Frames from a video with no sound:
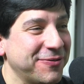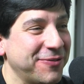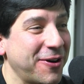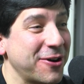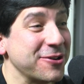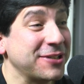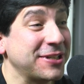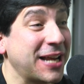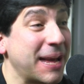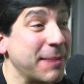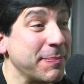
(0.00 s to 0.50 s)
is the
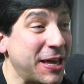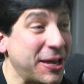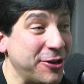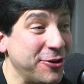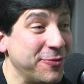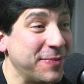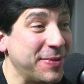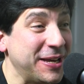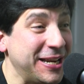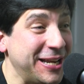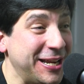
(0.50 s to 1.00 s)
first time that
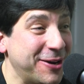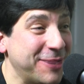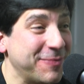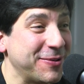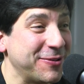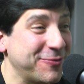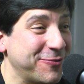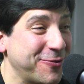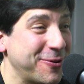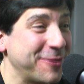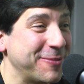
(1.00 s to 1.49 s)
you've been here
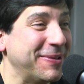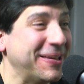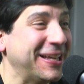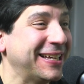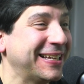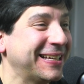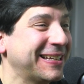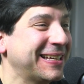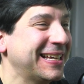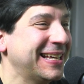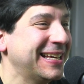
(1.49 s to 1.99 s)
before
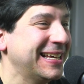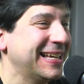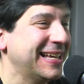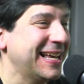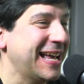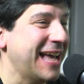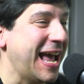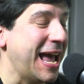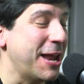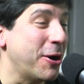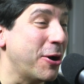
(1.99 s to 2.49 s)
me,
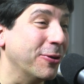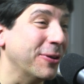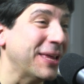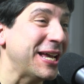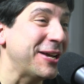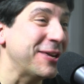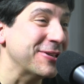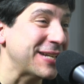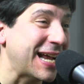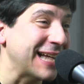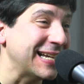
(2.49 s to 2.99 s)
and
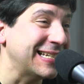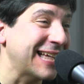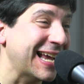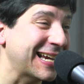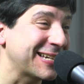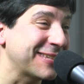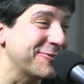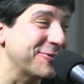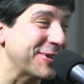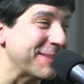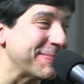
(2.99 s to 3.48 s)
only could I
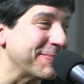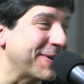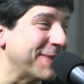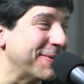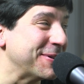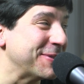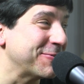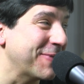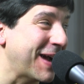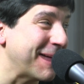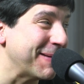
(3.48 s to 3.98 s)
text
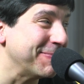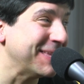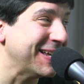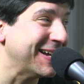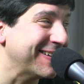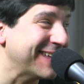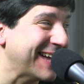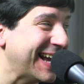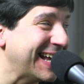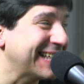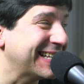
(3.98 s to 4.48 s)
Jimbo, "Is Rob
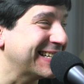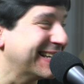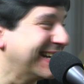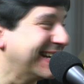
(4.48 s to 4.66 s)
there yet?"